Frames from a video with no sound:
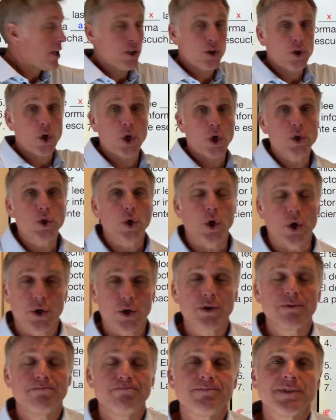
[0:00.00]
doctor.
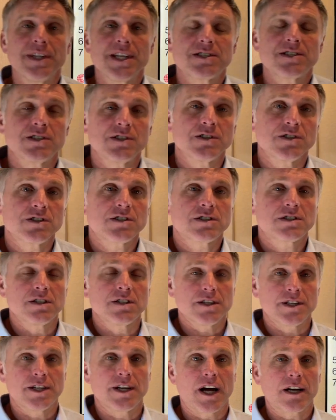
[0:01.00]
Listens to
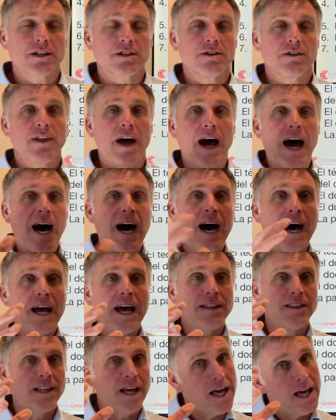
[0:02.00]
the doctor. The a
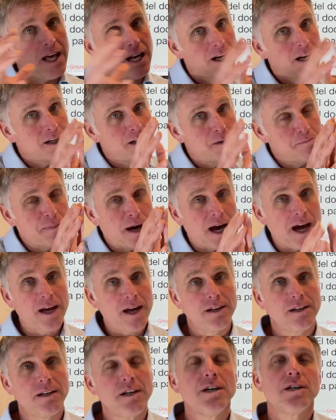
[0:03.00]
and the el
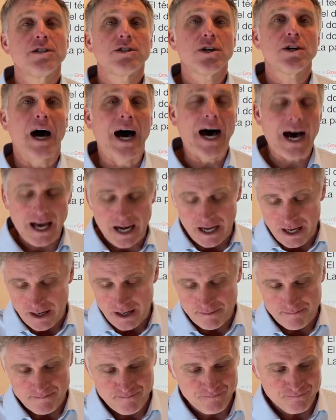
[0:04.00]
combine to al.
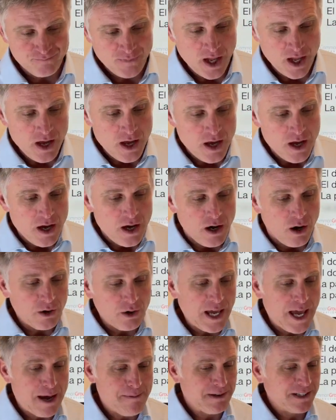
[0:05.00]

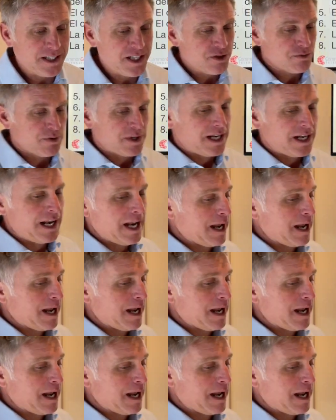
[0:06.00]
Okay, how about this one? La